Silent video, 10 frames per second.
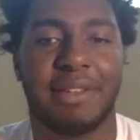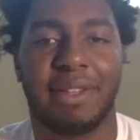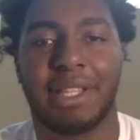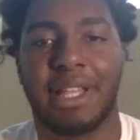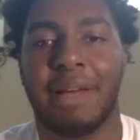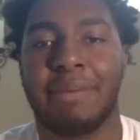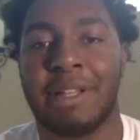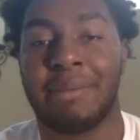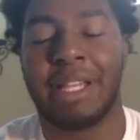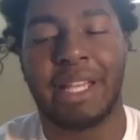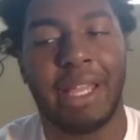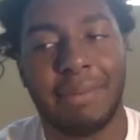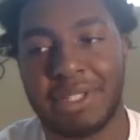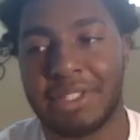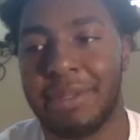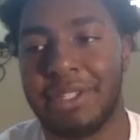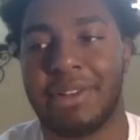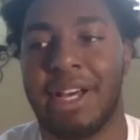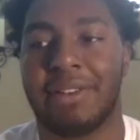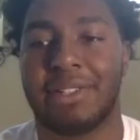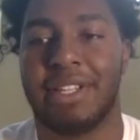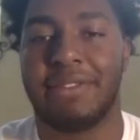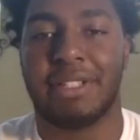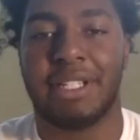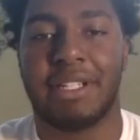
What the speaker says: that. But I'm like, hey, I'm just committed to Ohio State for now.